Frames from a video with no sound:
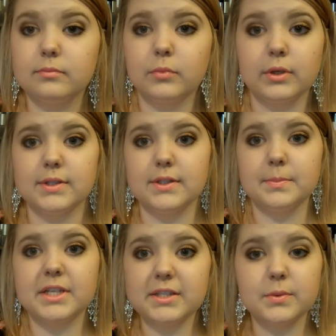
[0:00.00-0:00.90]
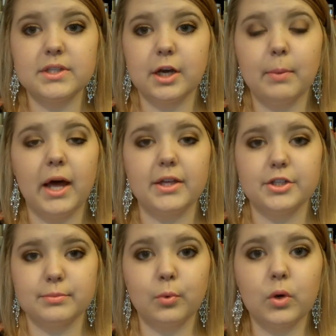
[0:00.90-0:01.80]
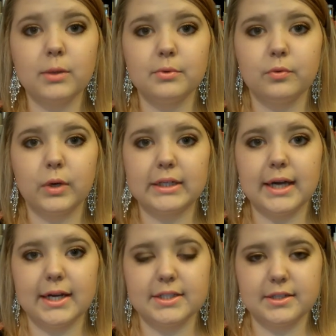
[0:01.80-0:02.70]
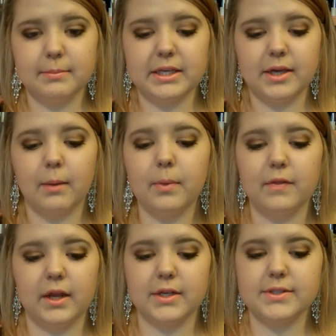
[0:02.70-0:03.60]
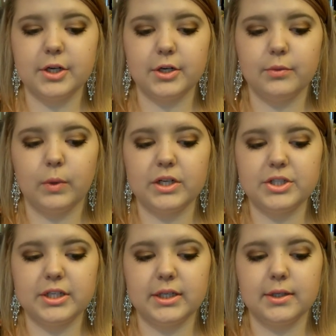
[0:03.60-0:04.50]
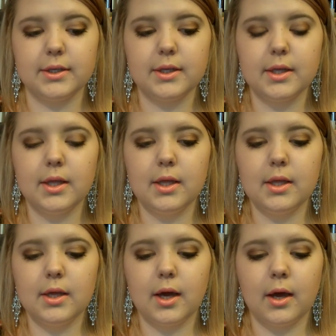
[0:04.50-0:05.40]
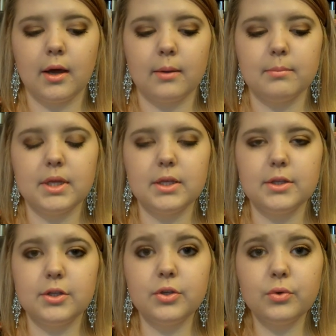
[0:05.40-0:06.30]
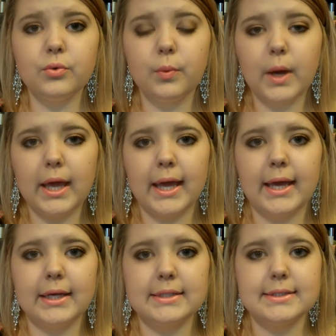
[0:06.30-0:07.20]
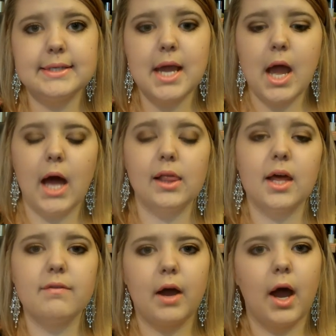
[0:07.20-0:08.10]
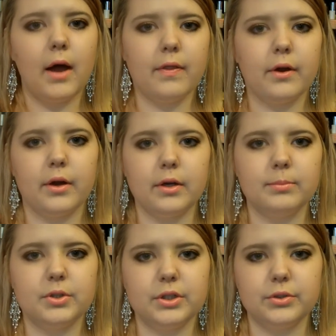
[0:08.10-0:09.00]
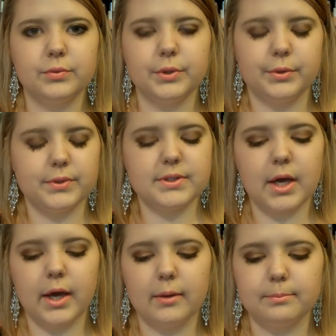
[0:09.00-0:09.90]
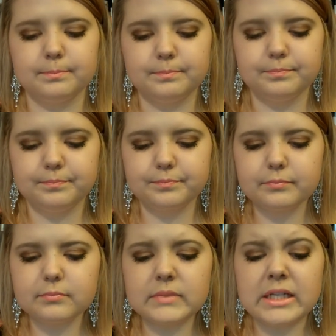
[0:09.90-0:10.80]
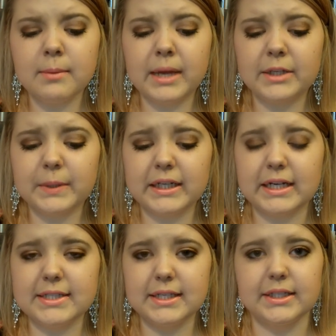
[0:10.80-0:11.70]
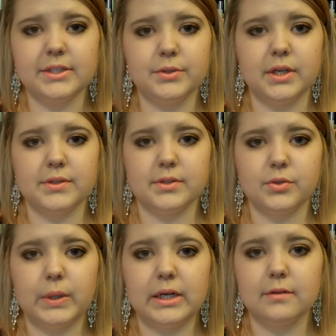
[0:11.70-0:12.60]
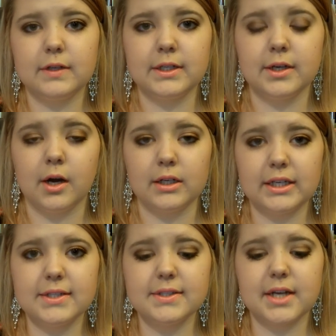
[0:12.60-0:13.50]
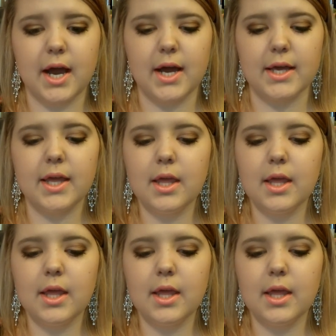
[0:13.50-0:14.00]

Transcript: was obsessed with nail polish more before I got into makeup, and then I started watching um, you and a lot of other beauty gurus. Um, back when I got sick in 2012 in August, I